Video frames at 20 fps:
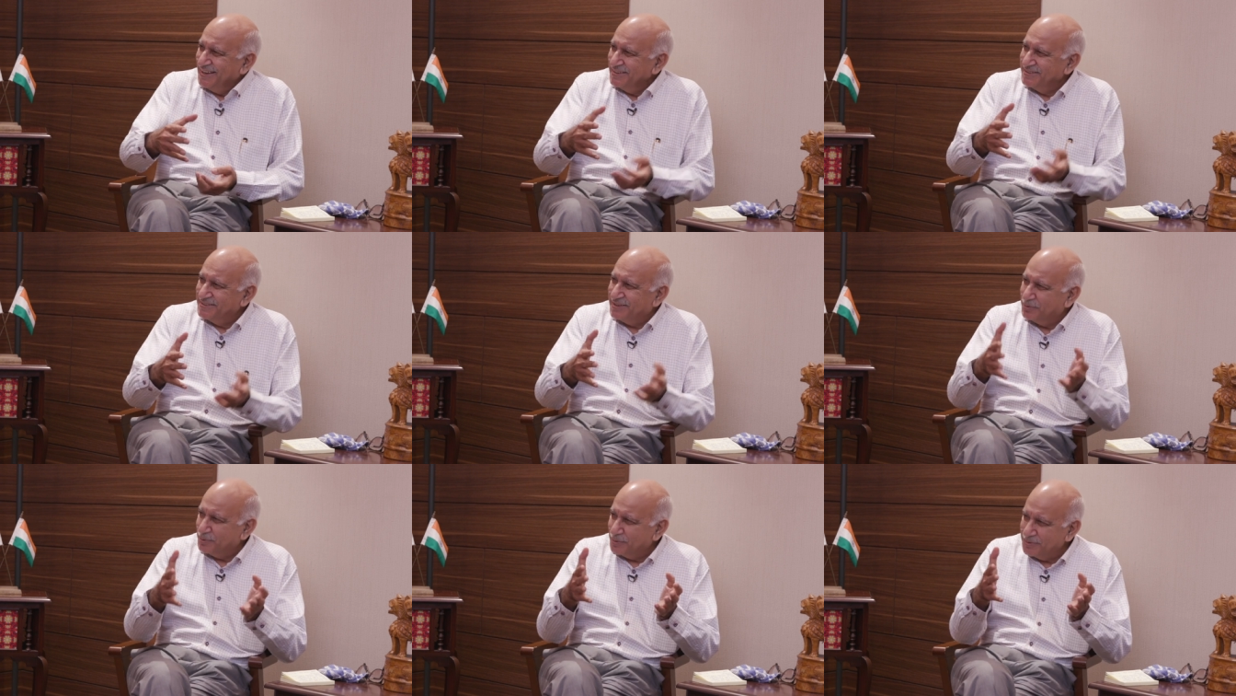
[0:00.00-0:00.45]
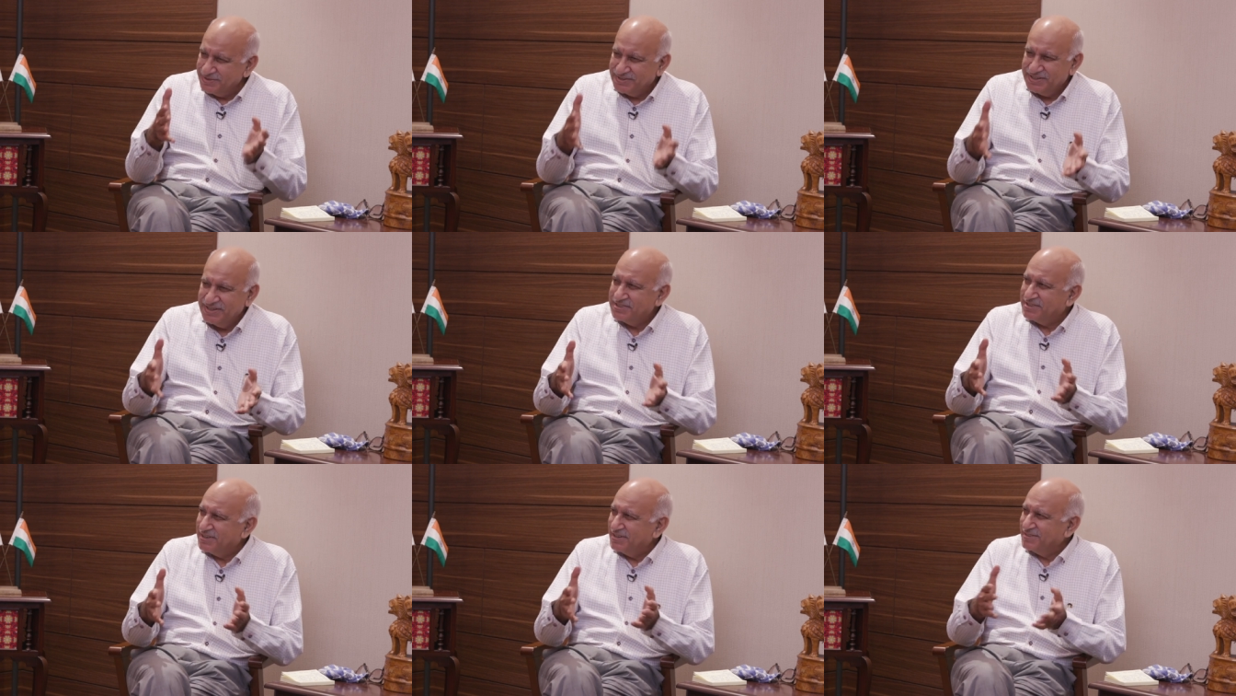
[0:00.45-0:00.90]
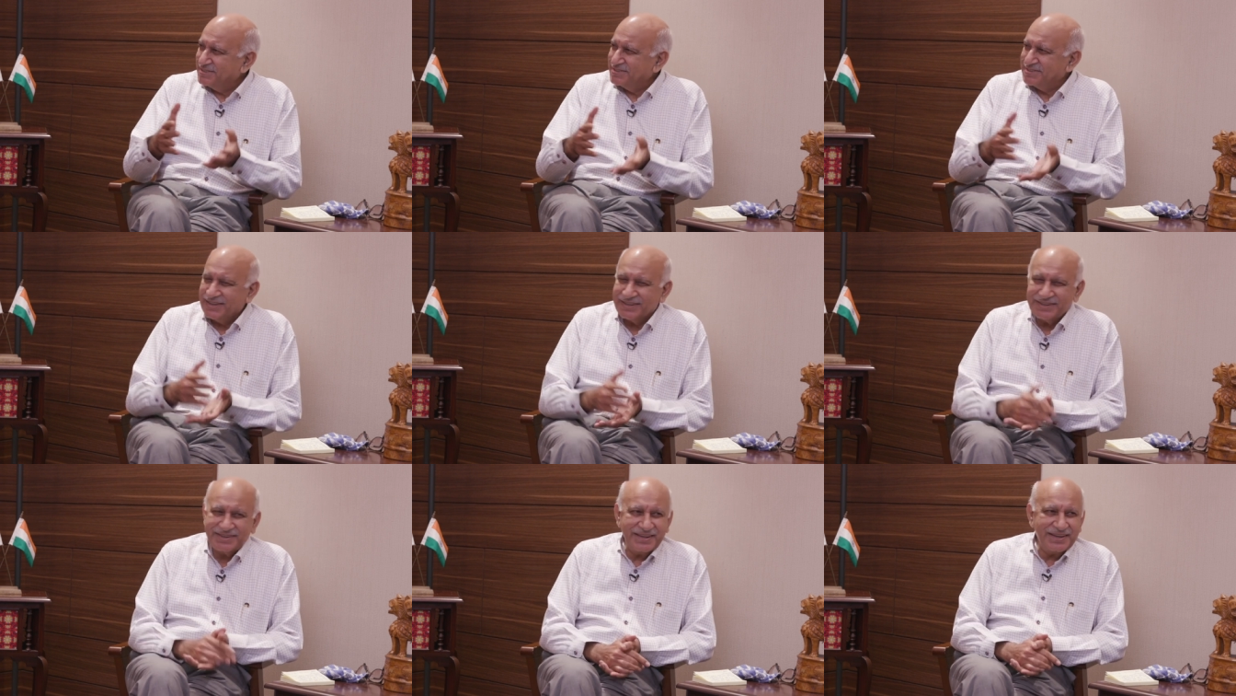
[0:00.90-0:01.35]
the whole details
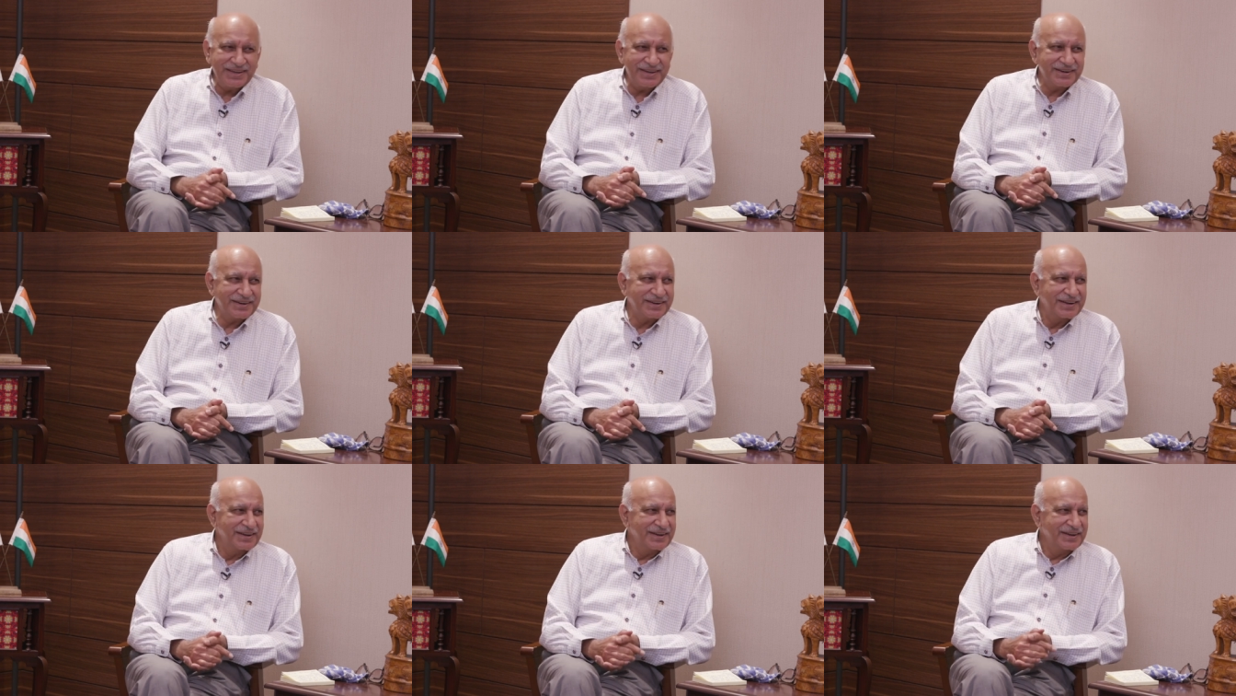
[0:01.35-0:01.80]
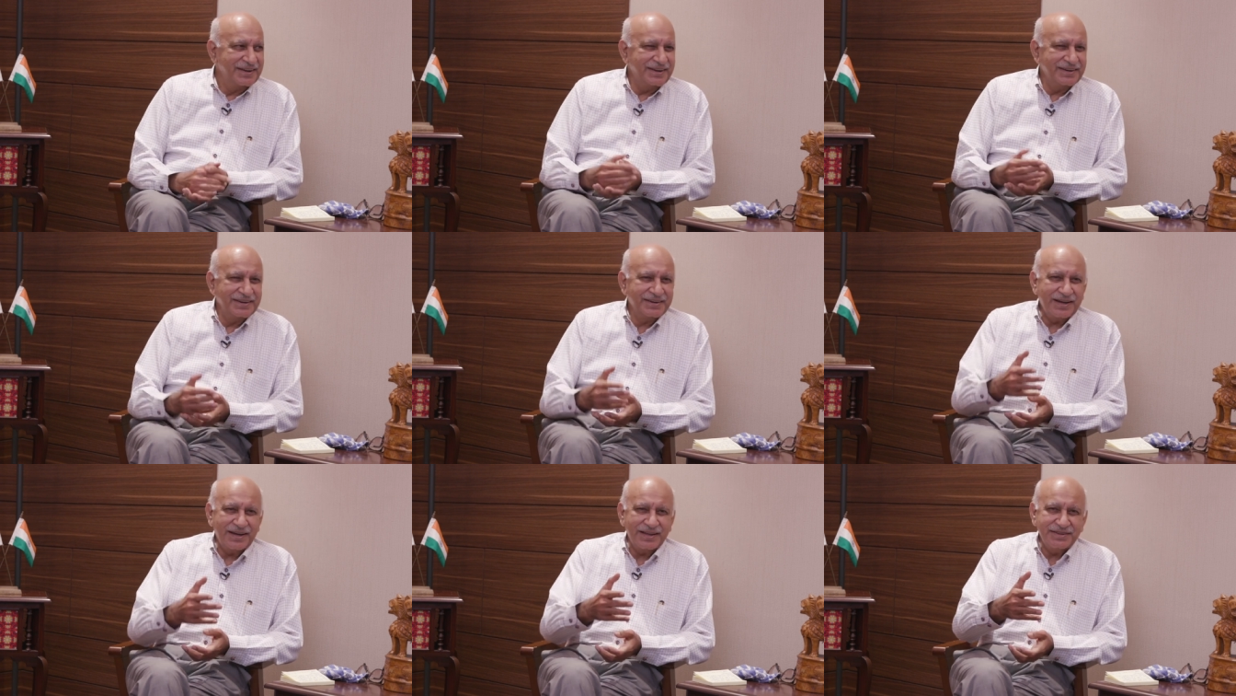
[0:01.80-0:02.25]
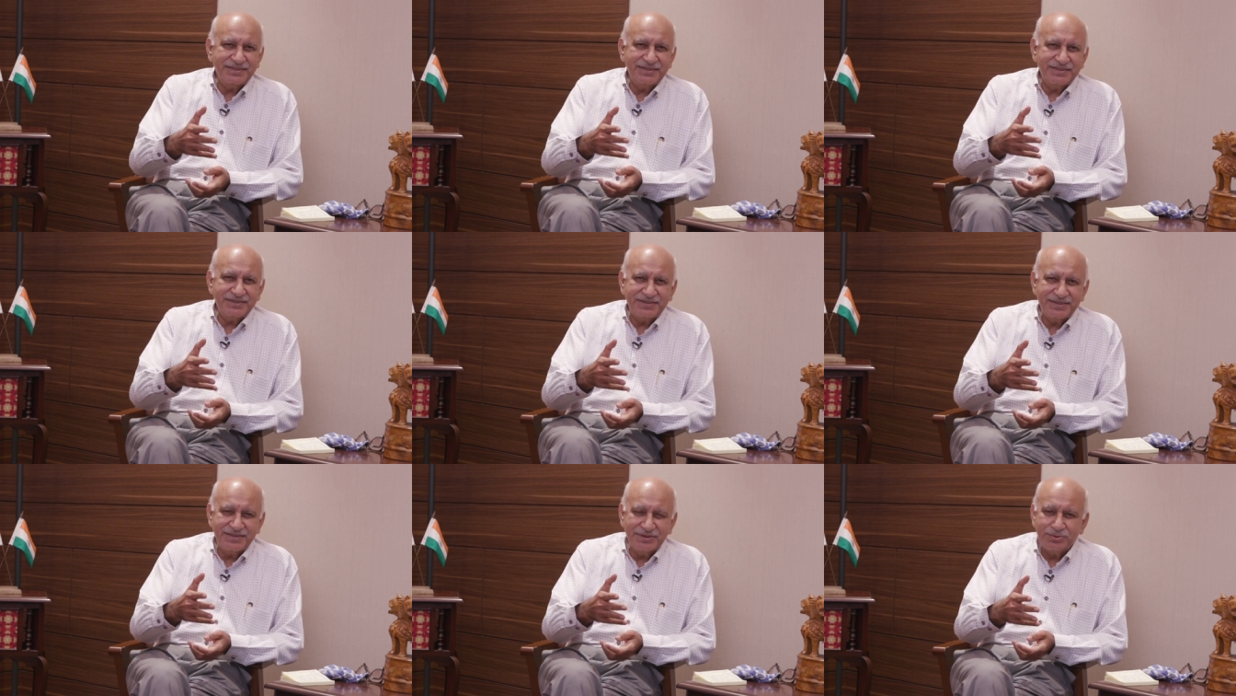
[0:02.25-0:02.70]
are there in
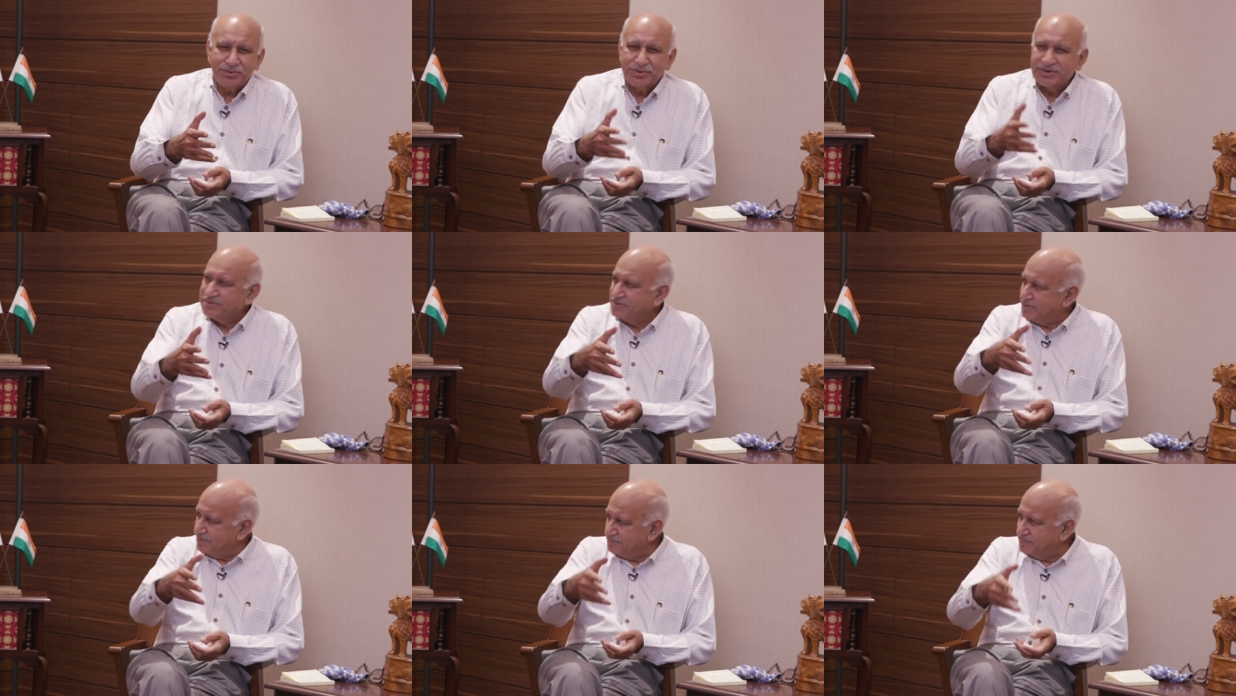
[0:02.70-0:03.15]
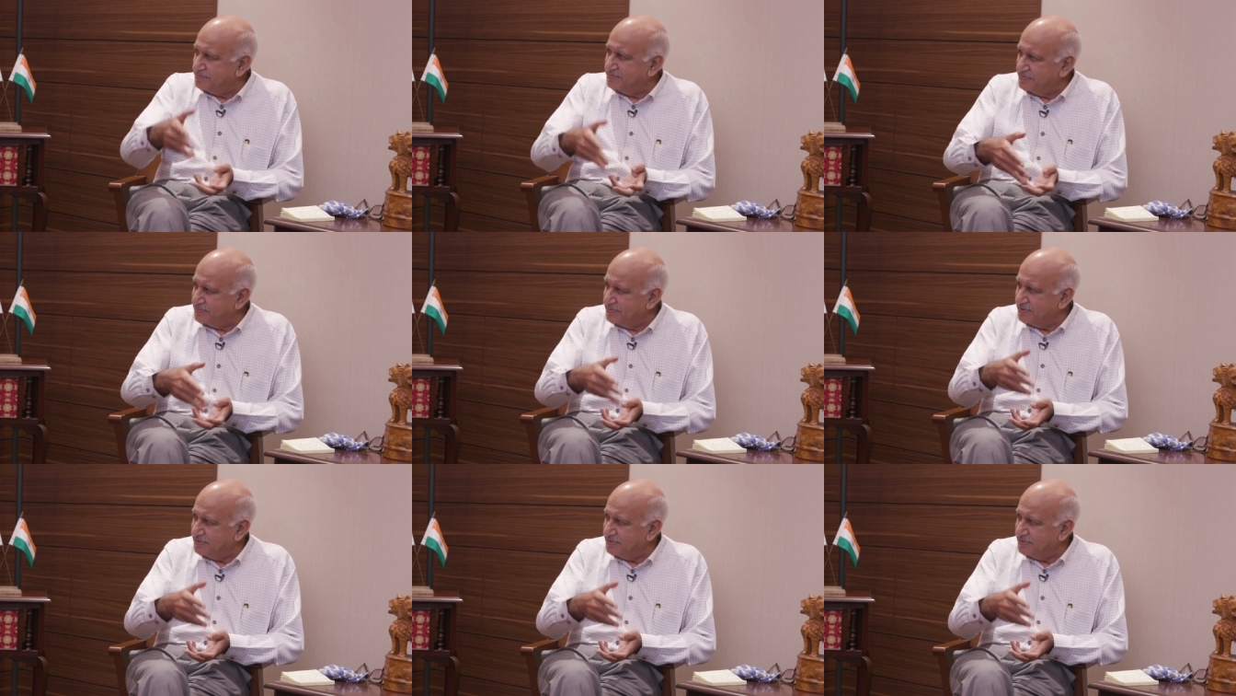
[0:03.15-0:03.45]
Gandhi's Hinduism,